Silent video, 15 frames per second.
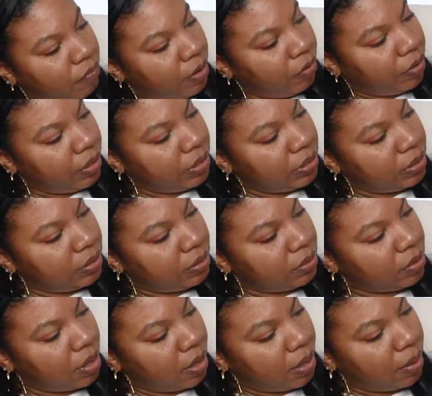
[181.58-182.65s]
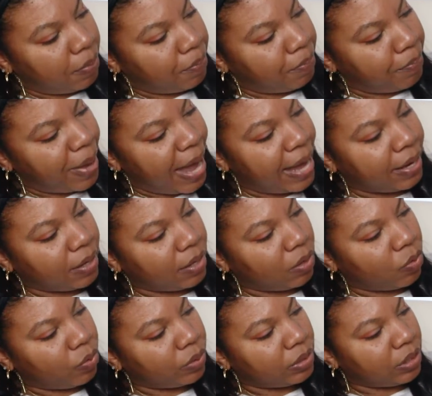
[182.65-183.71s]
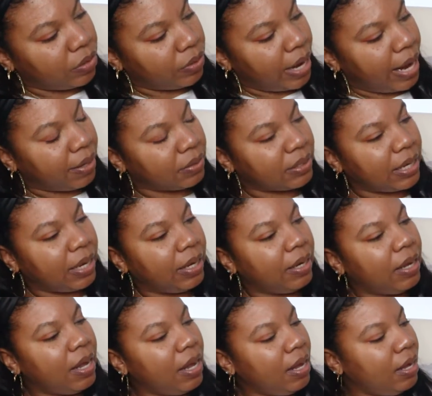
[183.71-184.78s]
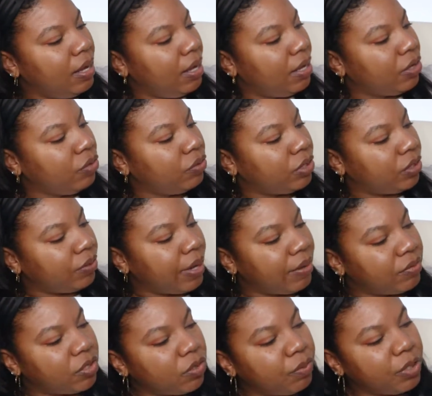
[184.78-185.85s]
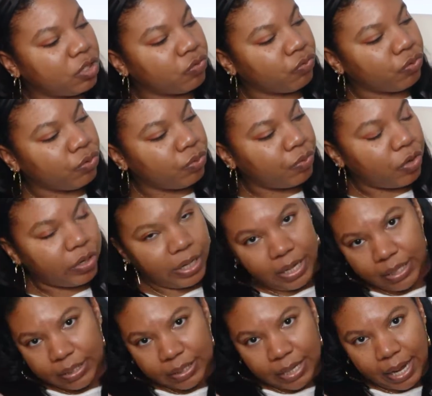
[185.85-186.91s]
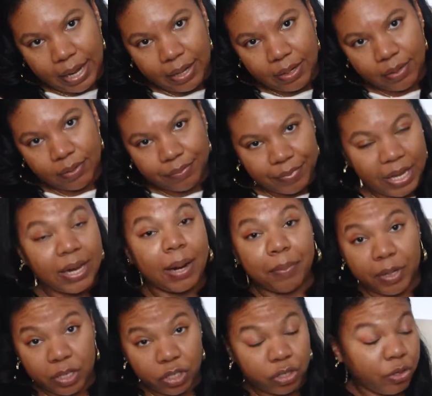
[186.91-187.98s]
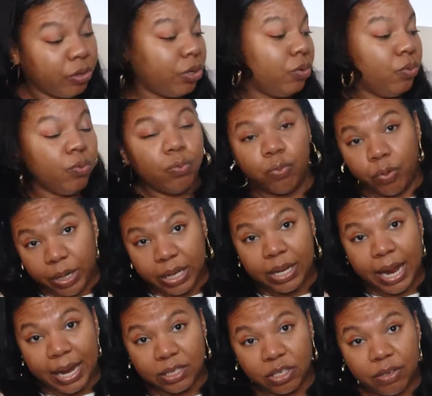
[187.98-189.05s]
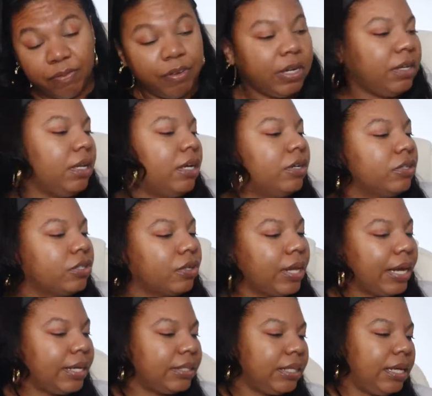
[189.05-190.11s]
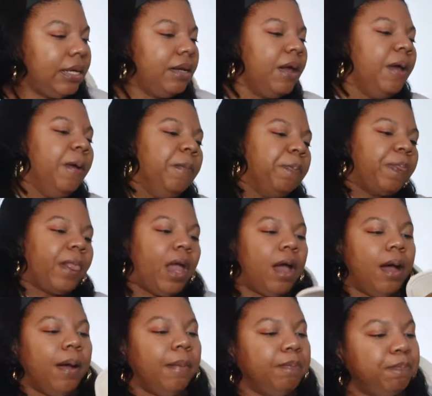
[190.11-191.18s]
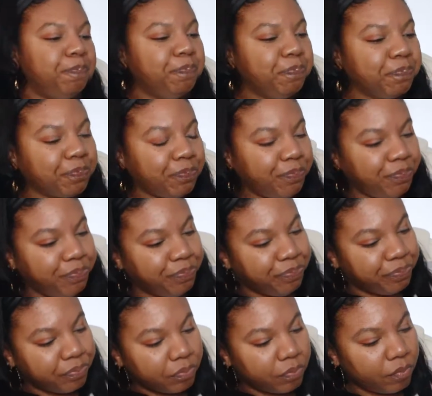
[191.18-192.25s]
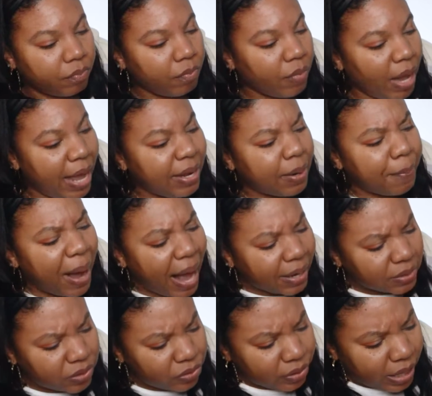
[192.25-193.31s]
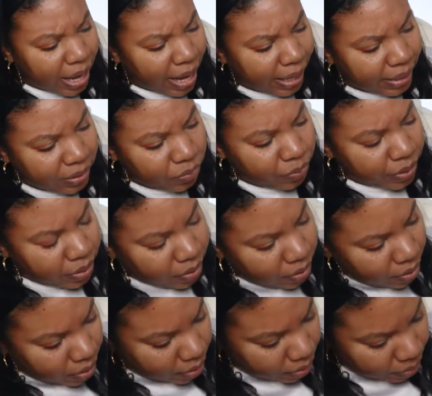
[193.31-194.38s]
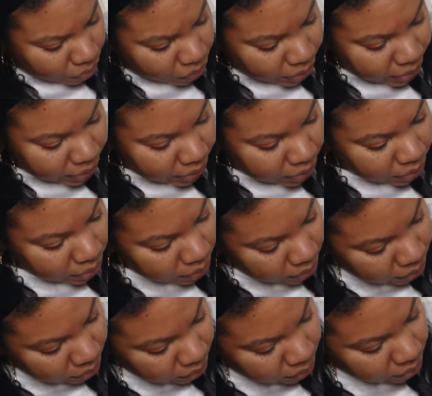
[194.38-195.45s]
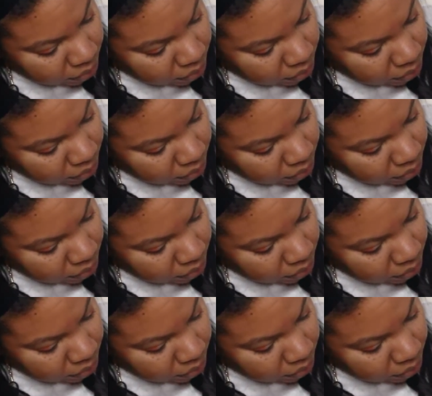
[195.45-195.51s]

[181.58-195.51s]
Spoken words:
various padding and quilting on the outside, you still have so much room on the inside. And I'm gonna show you what can actually fit in here. So like I said, and the pockets are lined with, what is this?